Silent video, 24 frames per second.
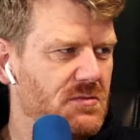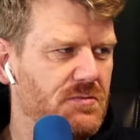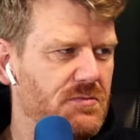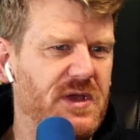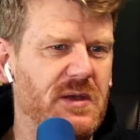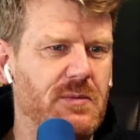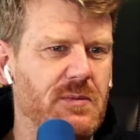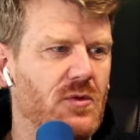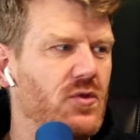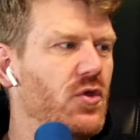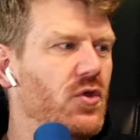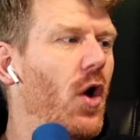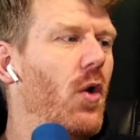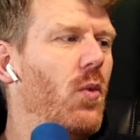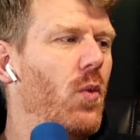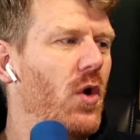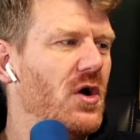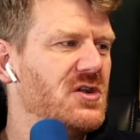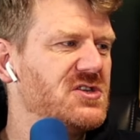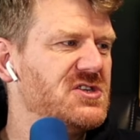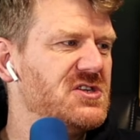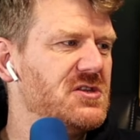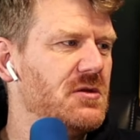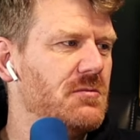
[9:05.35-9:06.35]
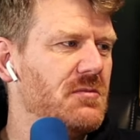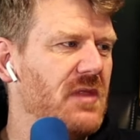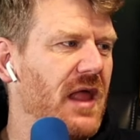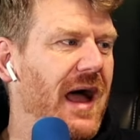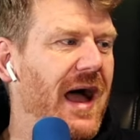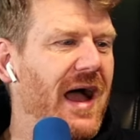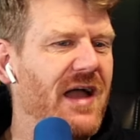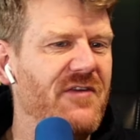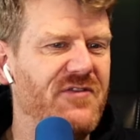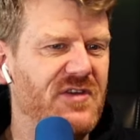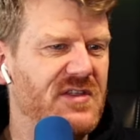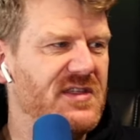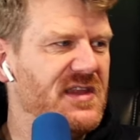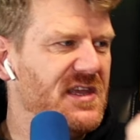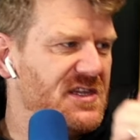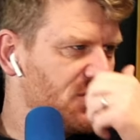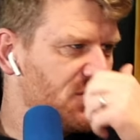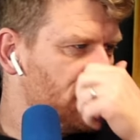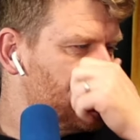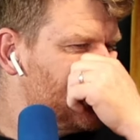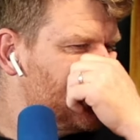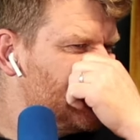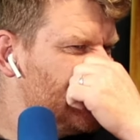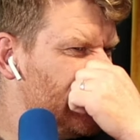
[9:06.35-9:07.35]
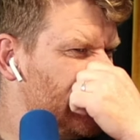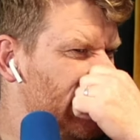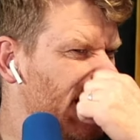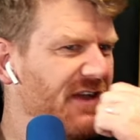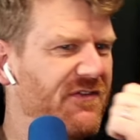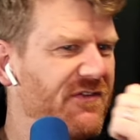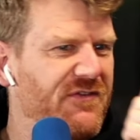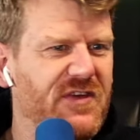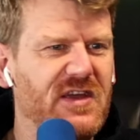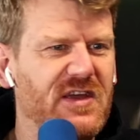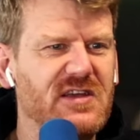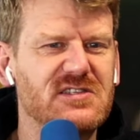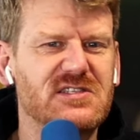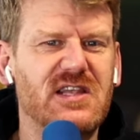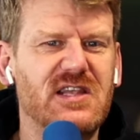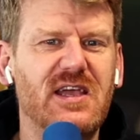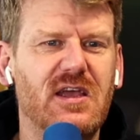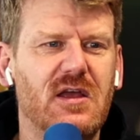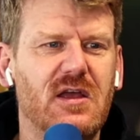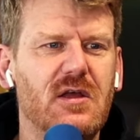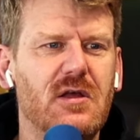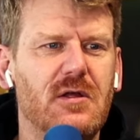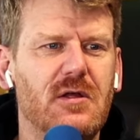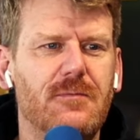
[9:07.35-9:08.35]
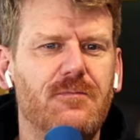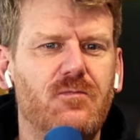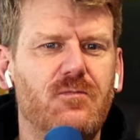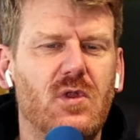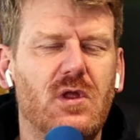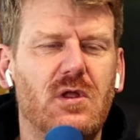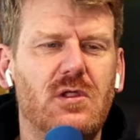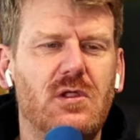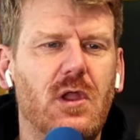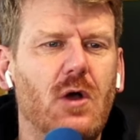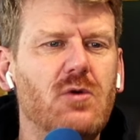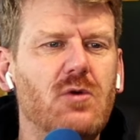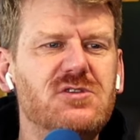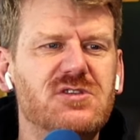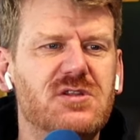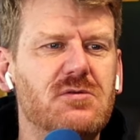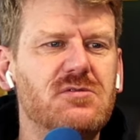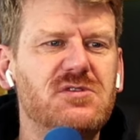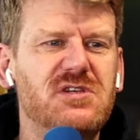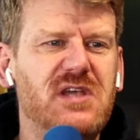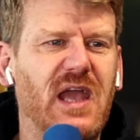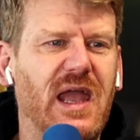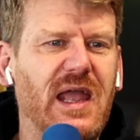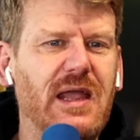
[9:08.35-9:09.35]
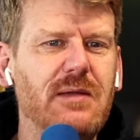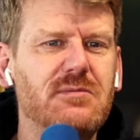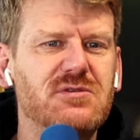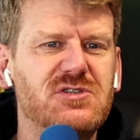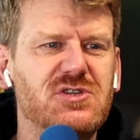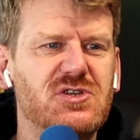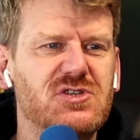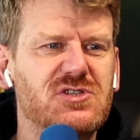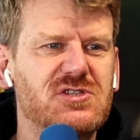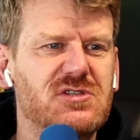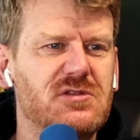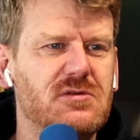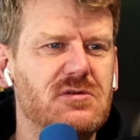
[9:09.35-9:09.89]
people not watching them live in this country, it feels like loads of those games just.